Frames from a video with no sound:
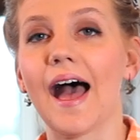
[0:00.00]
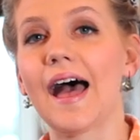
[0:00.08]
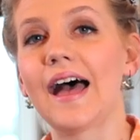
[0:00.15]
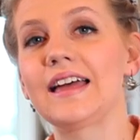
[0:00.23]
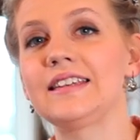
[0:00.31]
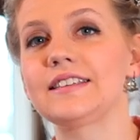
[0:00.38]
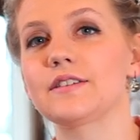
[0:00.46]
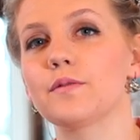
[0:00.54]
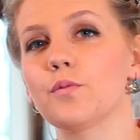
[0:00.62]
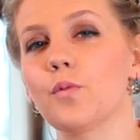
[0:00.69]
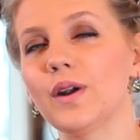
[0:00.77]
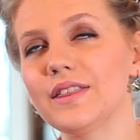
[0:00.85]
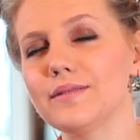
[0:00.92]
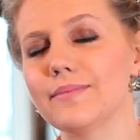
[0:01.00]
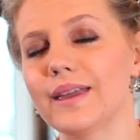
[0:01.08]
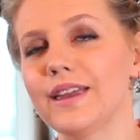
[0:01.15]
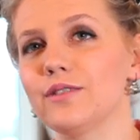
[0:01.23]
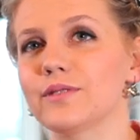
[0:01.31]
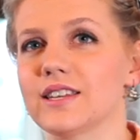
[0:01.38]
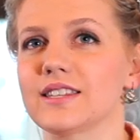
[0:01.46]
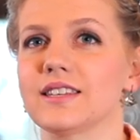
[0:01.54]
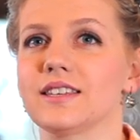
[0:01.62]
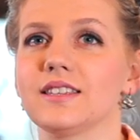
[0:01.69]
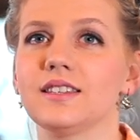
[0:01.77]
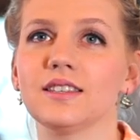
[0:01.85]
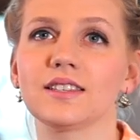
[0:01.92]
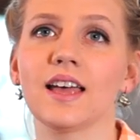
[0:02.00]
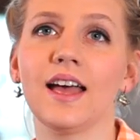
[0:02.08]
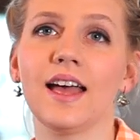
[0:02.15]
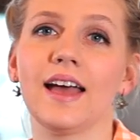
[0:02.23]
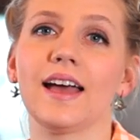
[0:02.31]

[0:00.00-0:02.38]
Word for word: And one of the main reasons